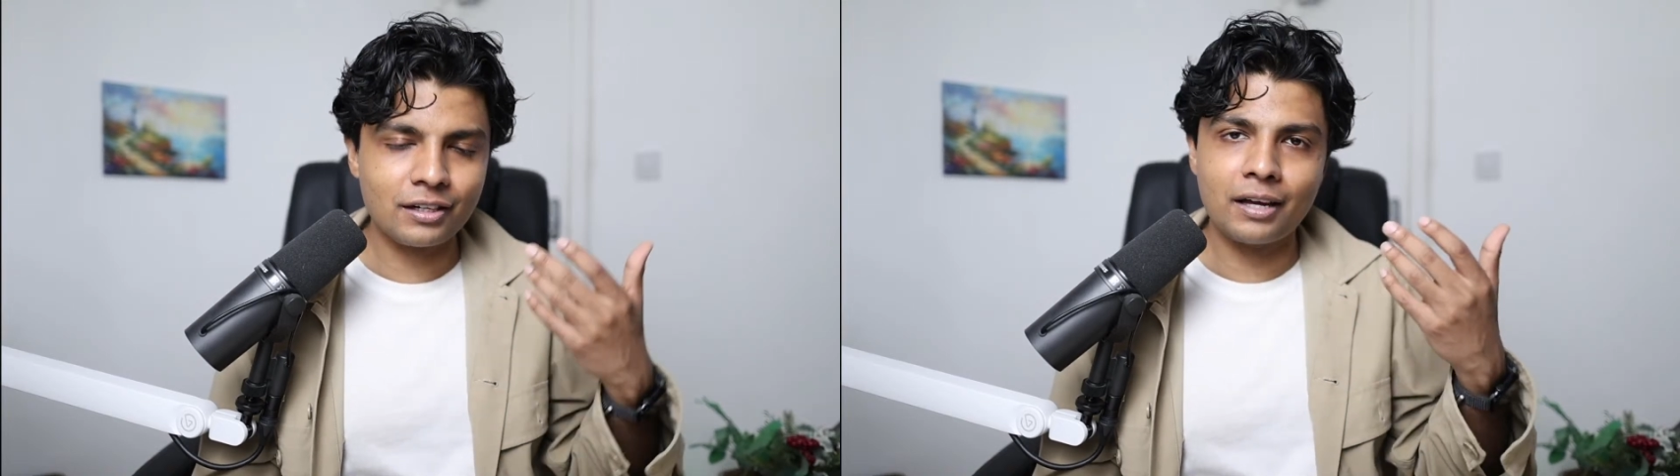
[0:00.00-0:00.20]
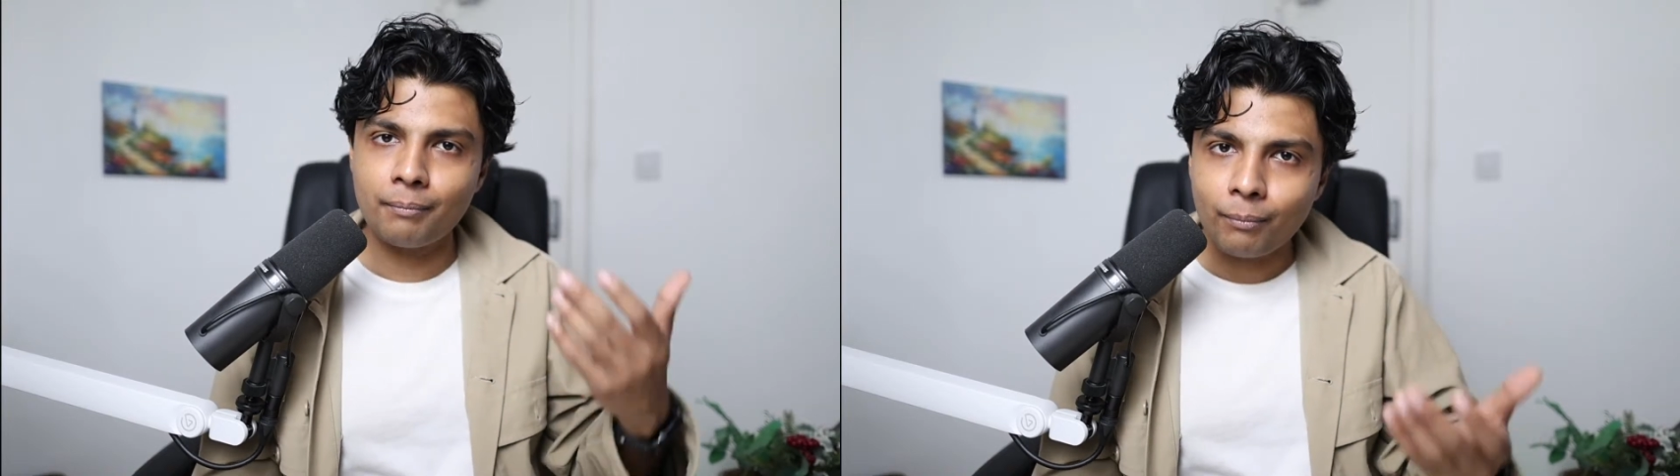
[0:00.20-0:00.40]

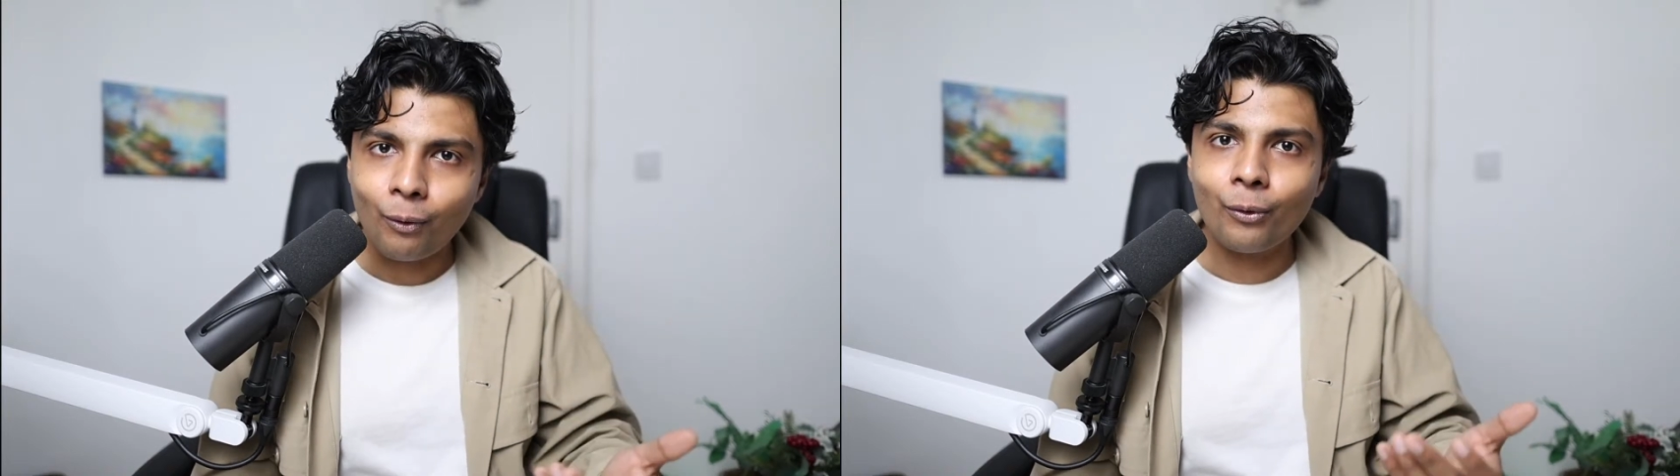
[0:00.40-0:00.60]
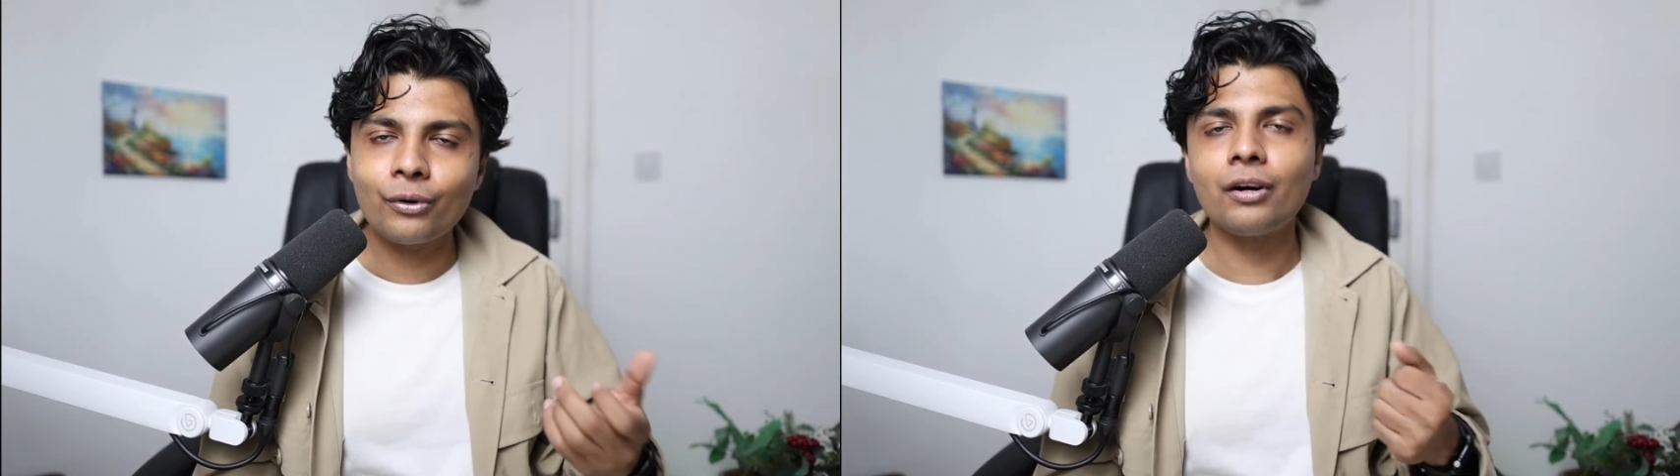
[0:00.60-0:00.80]
and
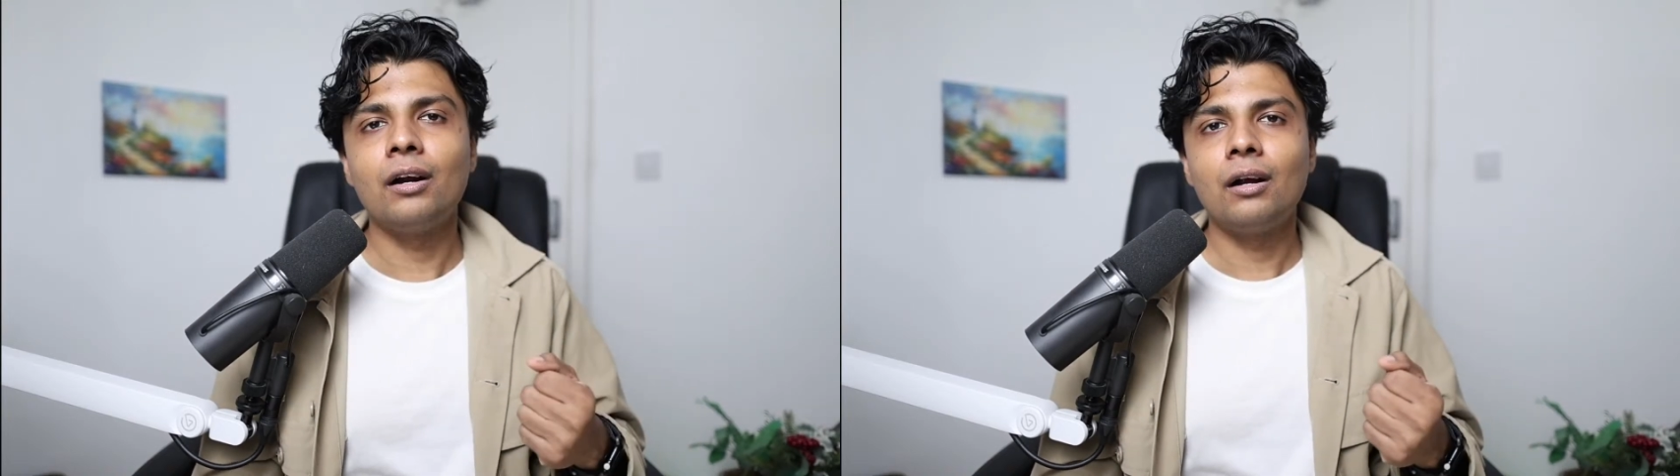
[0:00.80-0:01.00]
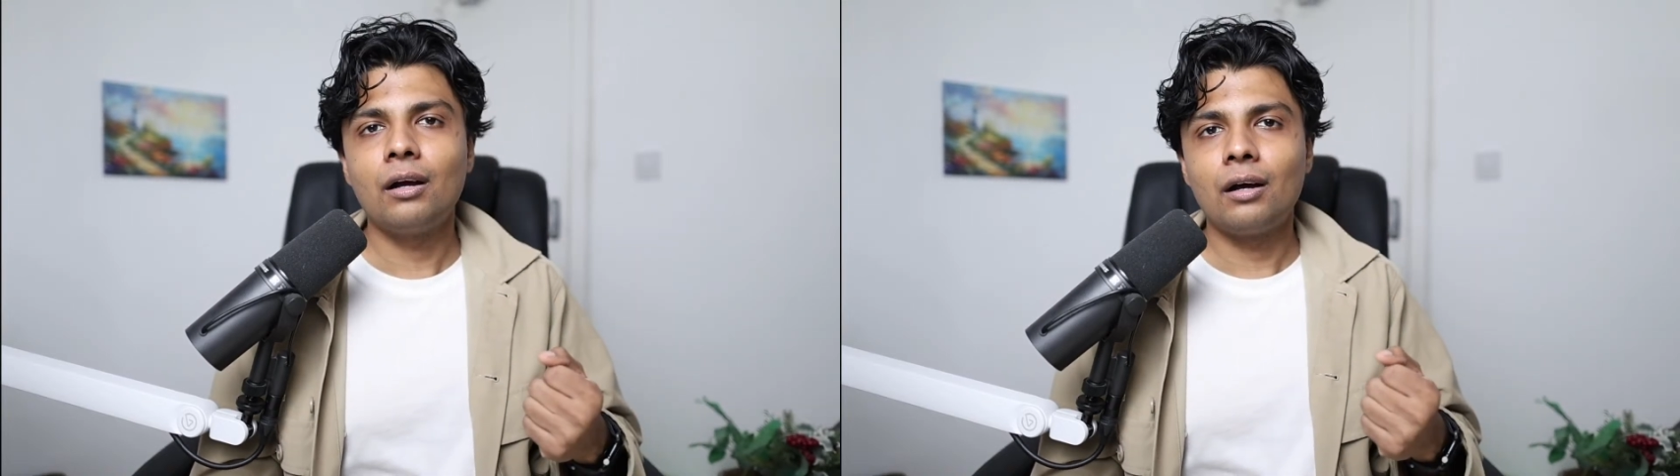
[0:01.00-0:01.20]
more,
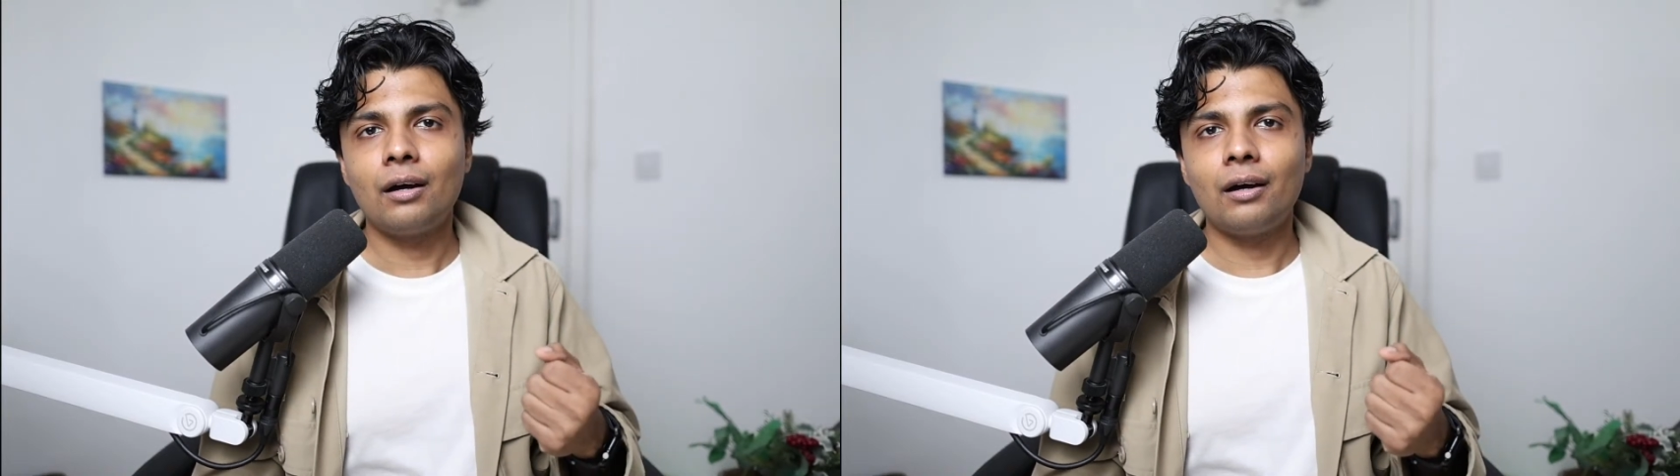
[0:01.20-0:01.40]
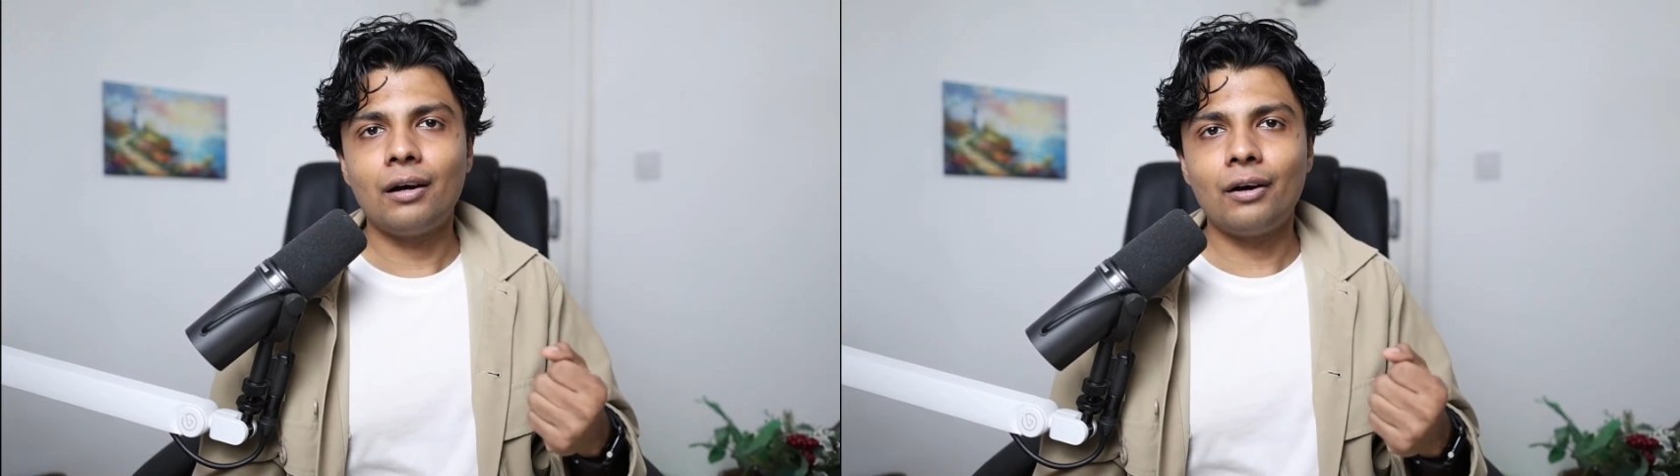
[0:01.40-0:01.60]

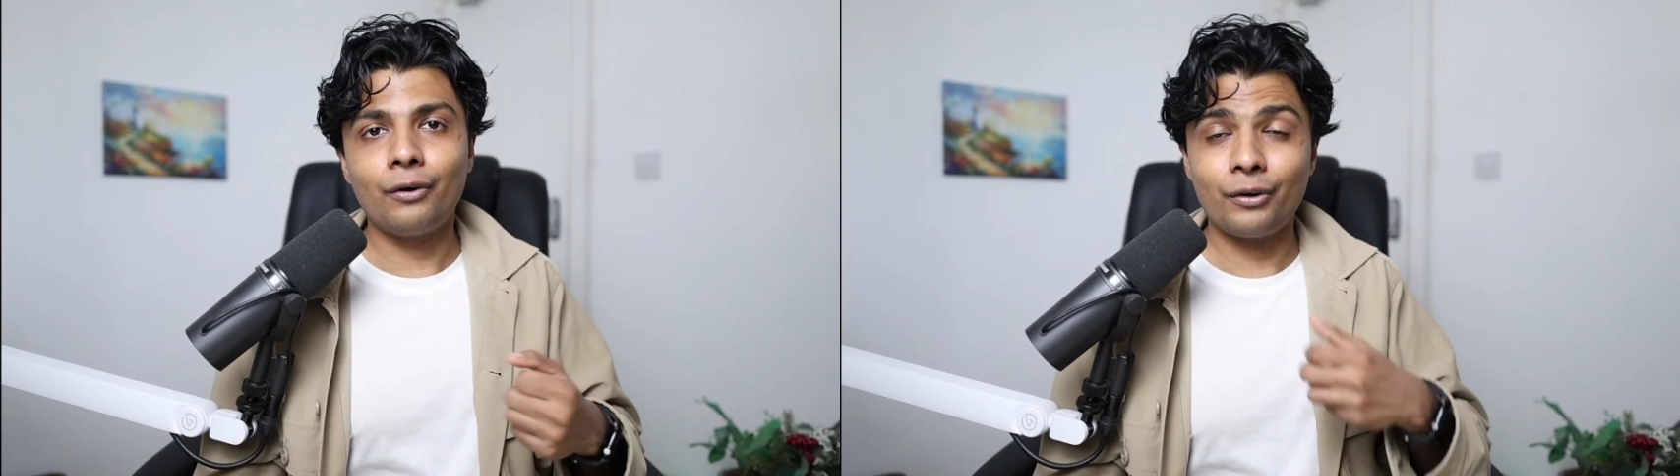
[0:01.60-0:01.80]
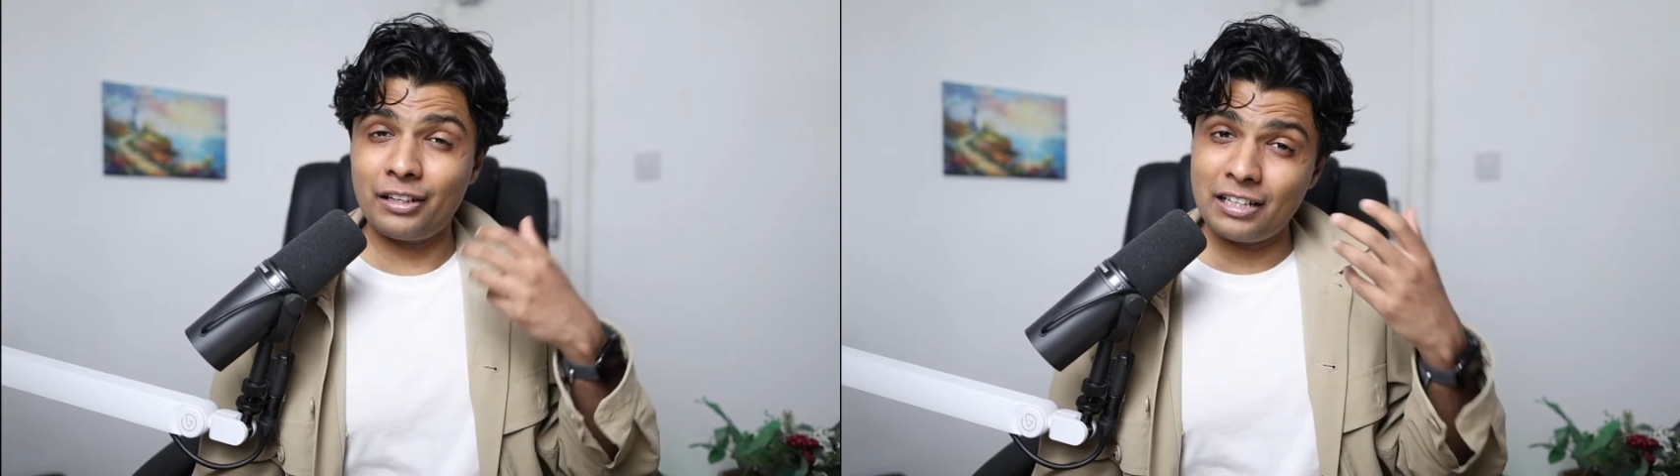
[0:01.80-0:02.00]

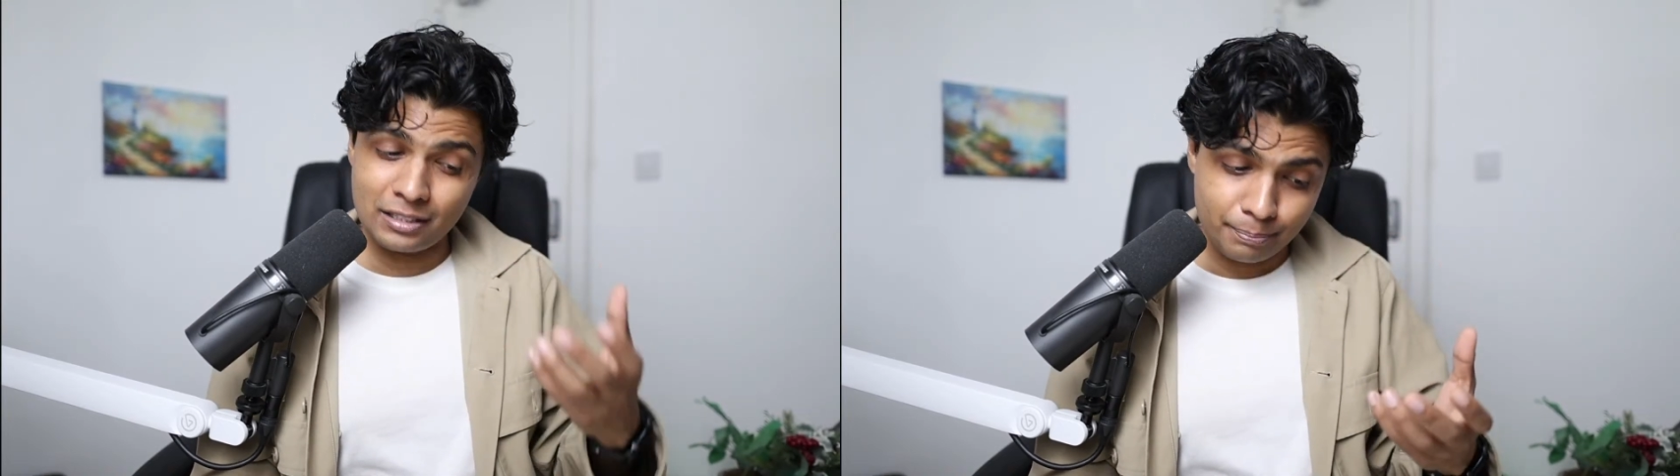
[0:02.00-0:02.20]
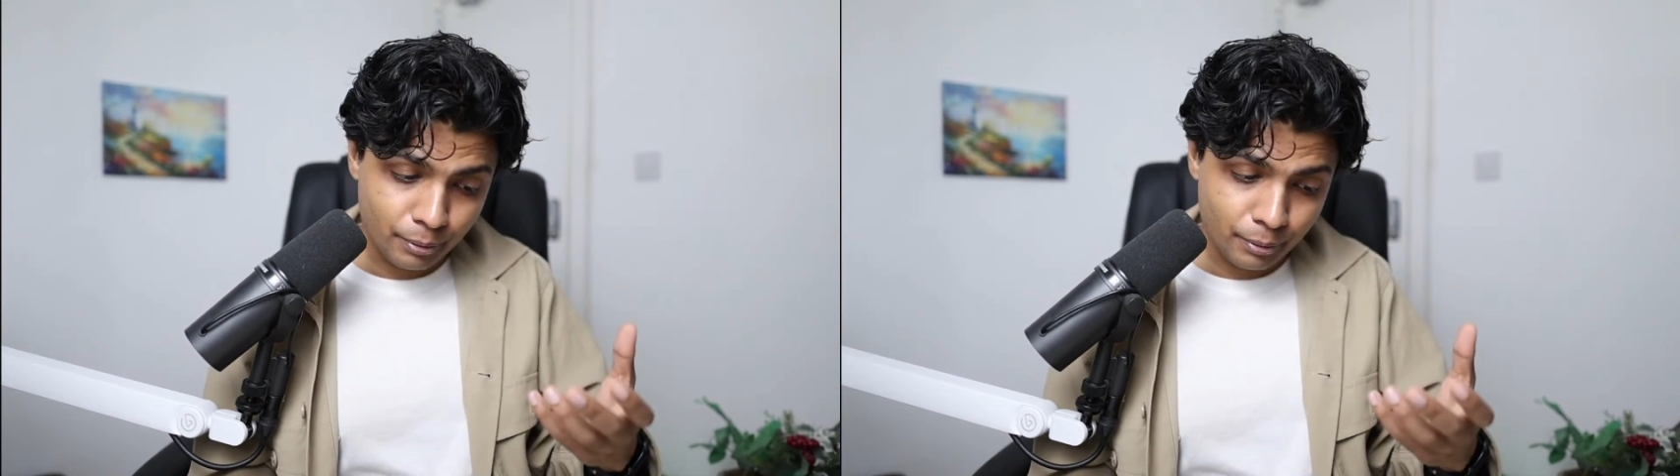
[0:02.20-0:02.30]
or at least it